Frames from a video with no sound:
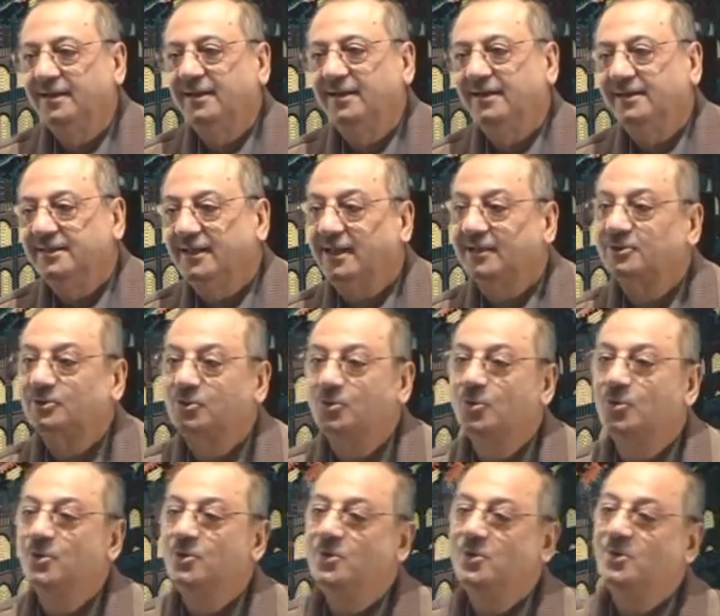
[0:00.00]

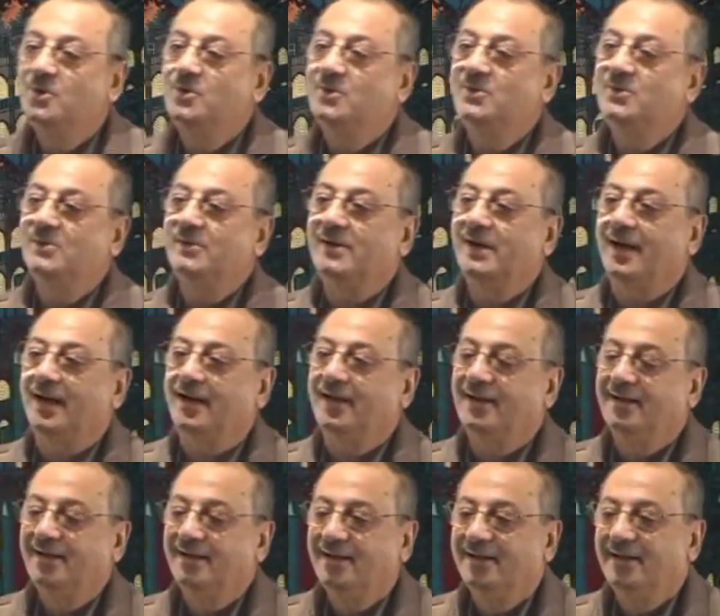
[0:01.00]
Yaskununa.
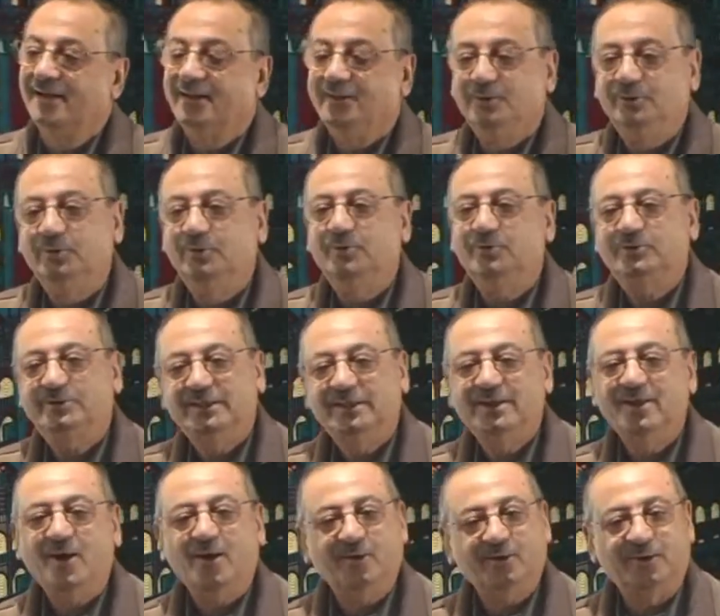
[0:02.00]
Do you see
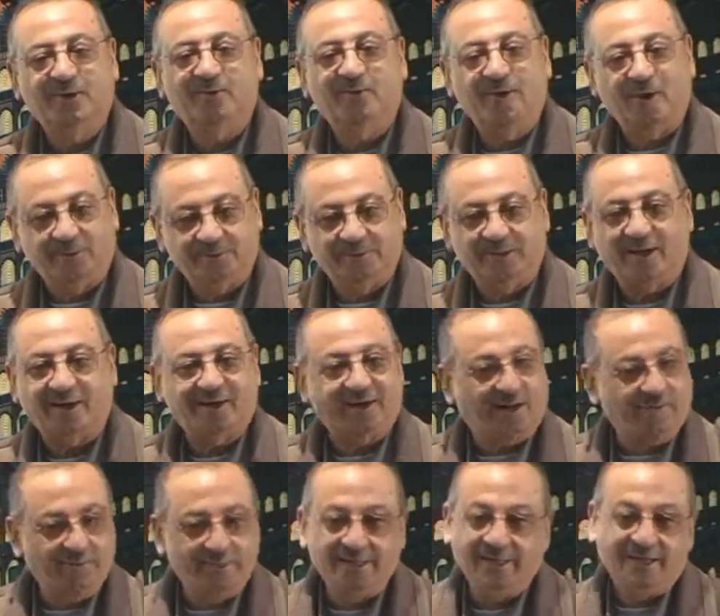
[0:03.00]
now the verbs are
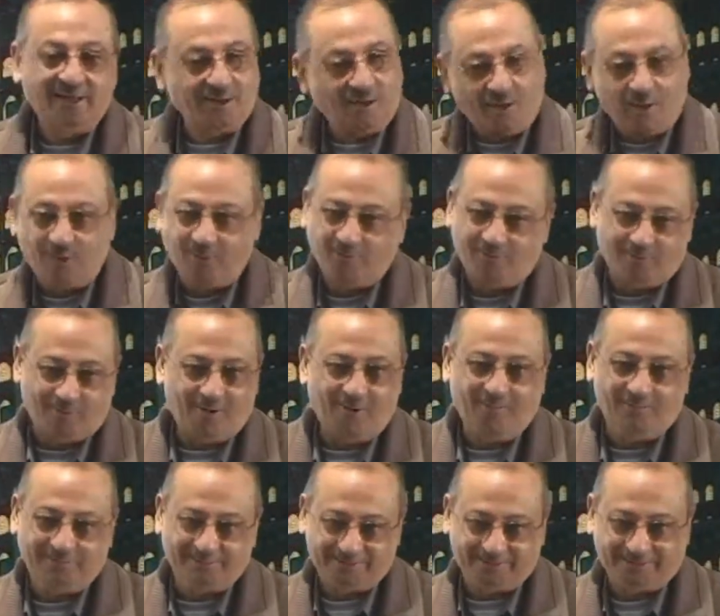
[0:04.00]
coming in all
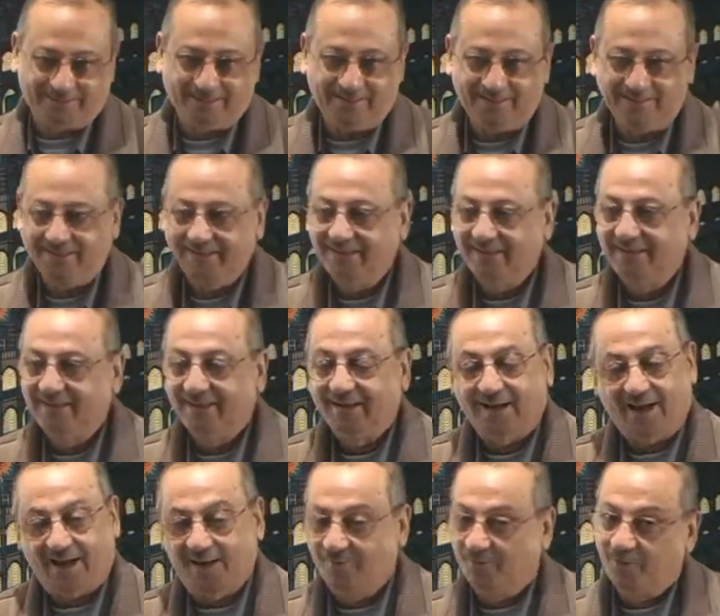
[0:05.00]
forms? Huh?
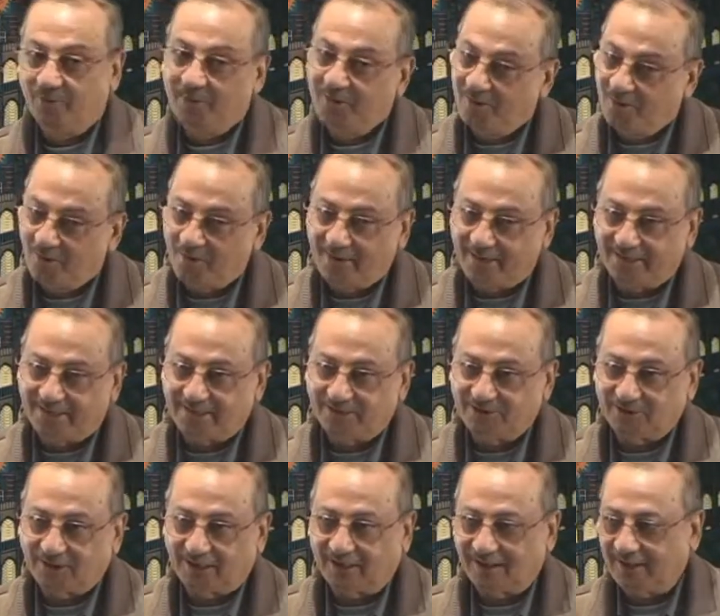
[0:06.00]
And we know it,
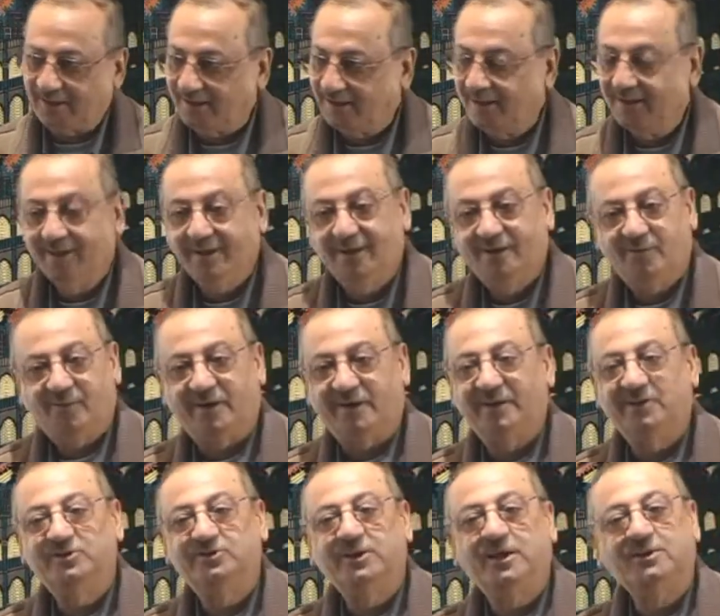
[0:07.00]
inshallah. What
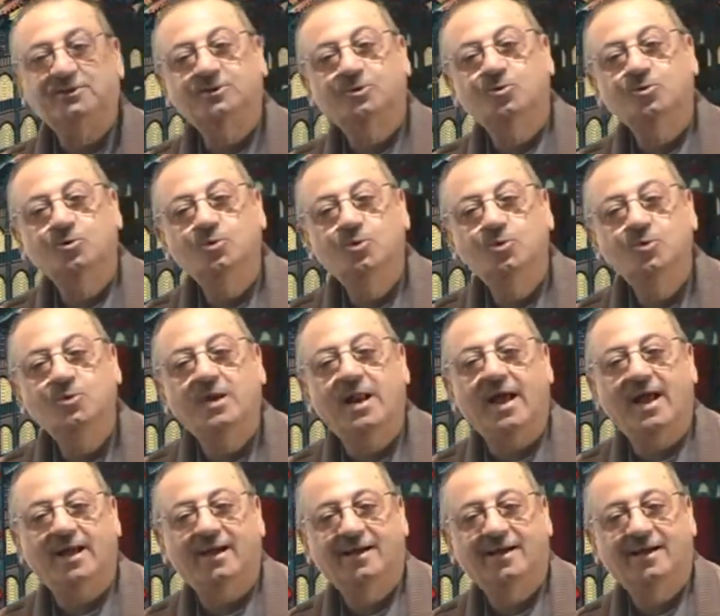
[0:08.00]
is yaskununa?